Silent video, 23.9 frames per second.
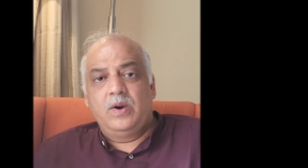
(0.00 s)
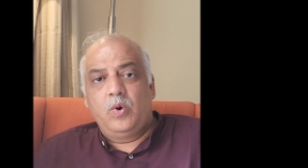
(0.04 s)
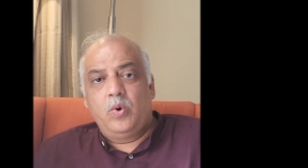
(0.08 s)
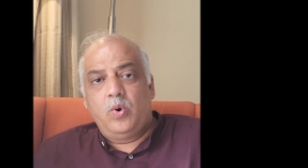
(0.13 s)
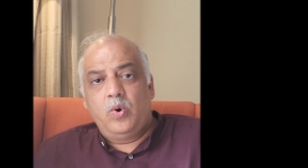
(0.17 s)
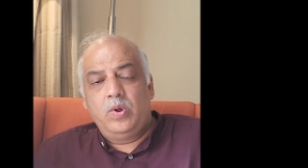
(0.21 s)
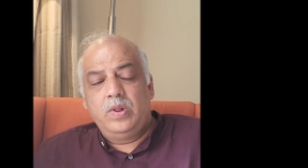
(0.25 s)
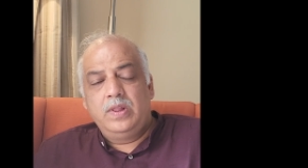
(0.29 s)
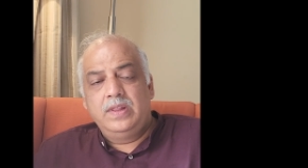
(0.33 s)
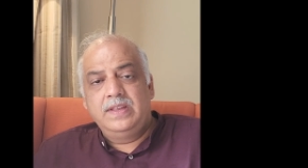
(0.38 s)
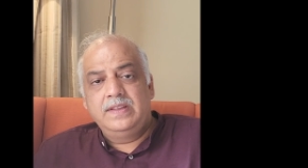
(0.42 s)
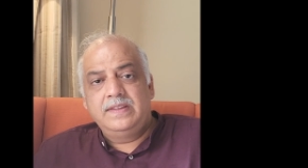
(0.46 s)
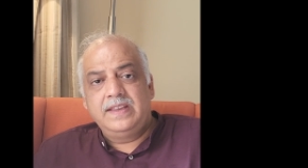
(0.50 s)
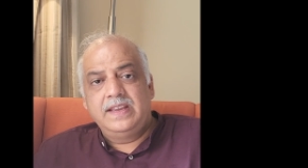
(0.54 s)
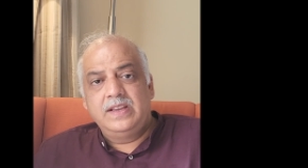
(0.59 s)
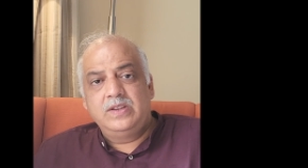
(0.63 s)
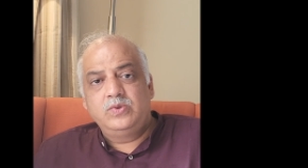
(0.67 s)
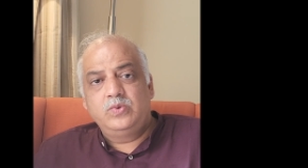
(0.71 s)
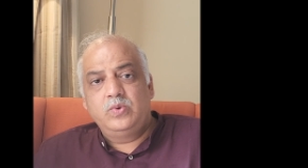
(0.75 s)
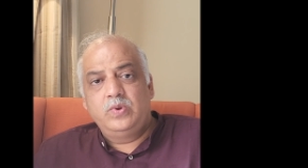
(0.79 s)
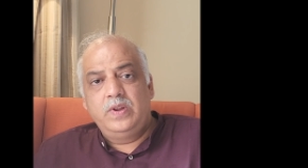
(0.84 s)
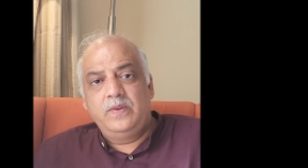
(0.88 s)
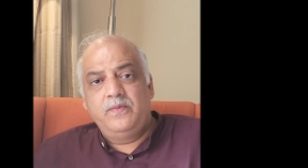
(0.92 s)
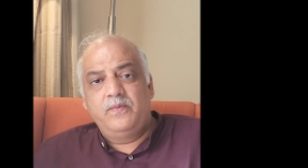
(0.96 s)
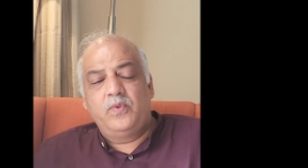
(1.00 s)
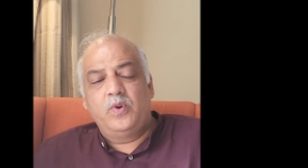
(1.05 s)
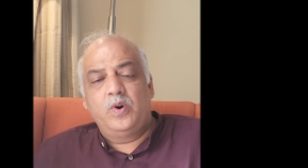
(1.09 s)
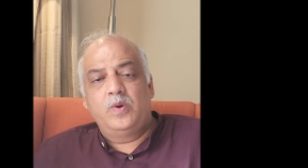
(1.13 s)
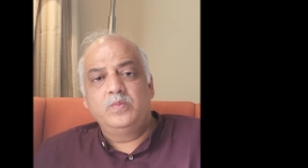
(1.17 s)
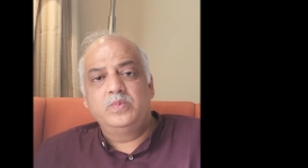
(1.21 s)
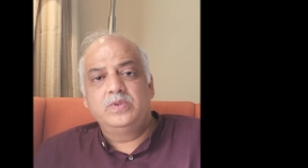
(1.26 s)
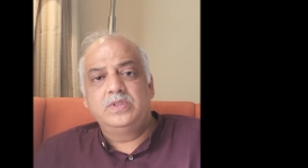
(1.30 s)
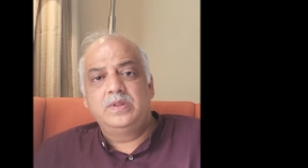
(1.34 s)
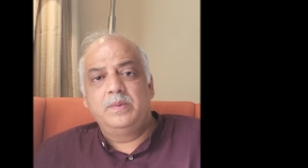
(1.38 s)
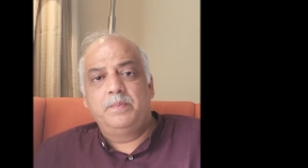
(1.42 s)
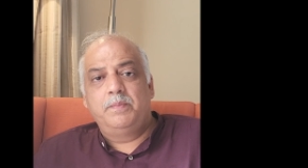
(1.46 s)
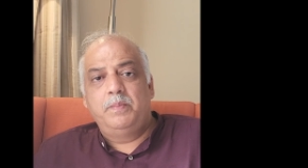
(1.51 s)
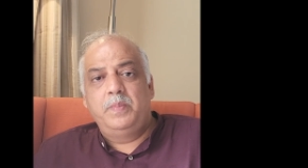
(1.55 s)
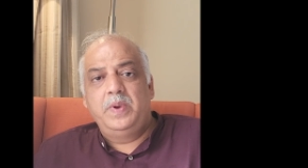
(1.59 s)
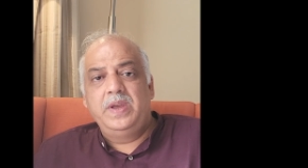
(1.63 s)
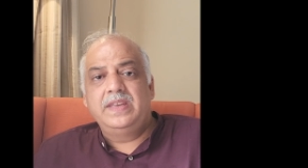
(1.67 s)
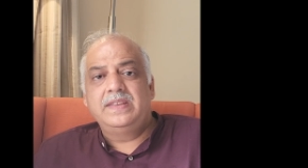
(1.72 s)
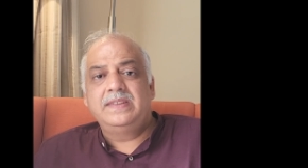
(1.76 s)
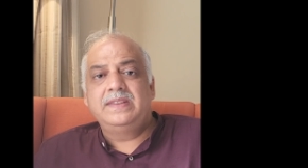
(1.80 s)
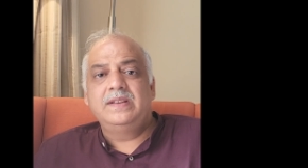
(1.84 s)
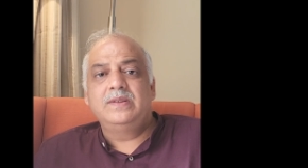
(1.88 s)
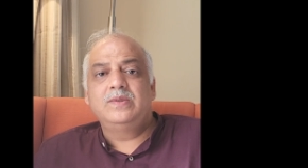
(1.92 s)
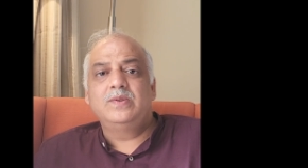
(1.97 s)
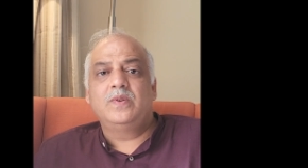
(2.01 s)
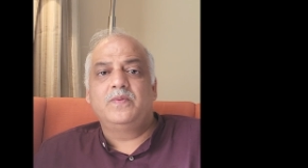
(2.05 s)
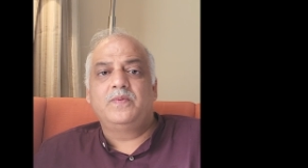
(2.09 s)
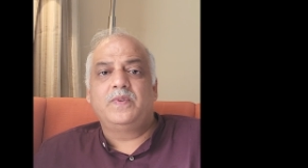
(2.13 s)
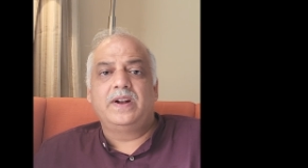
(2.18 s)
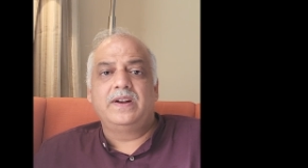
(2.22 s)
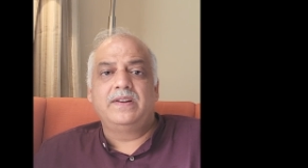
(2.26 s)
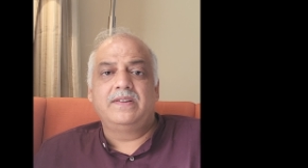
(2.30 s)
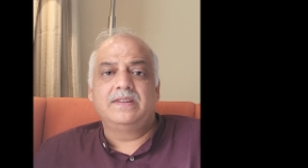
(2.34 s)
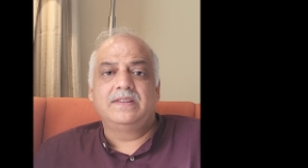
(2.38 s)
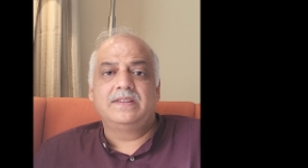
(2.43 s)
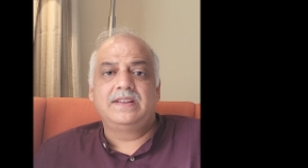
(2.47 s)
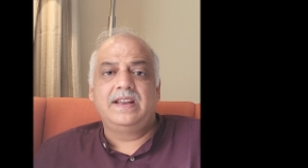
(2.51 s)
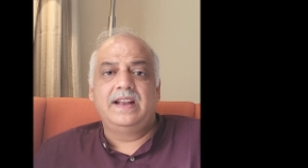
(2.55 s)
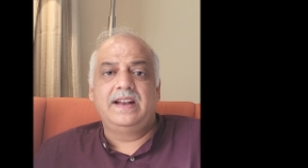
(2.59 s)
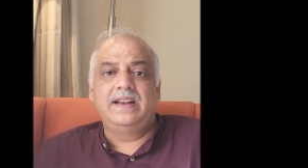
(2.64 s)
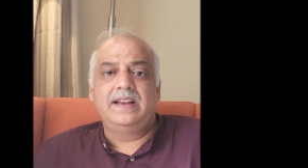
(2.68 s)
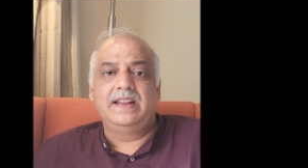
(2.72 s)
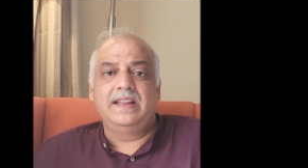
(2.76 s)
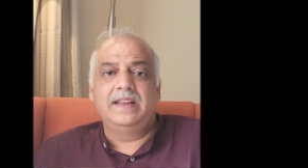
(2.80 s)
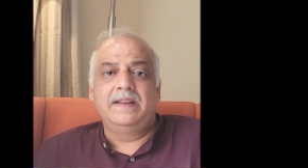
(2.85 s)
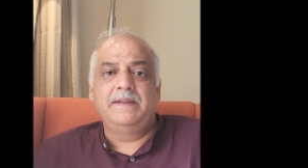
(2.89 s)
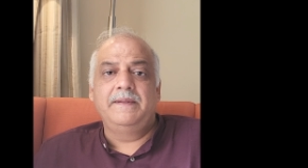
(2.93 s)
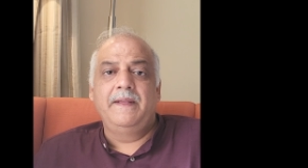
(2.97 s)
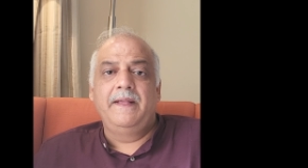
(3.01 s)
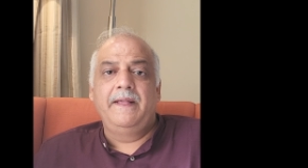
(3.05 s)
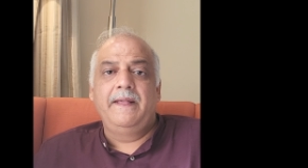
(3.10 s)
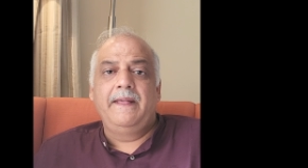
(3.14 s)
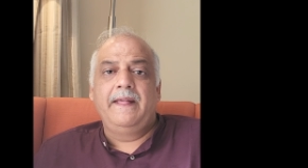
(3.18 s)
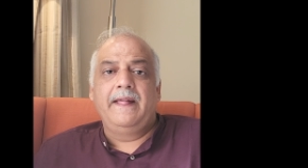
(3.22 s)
All this actually forms the basis of understanding,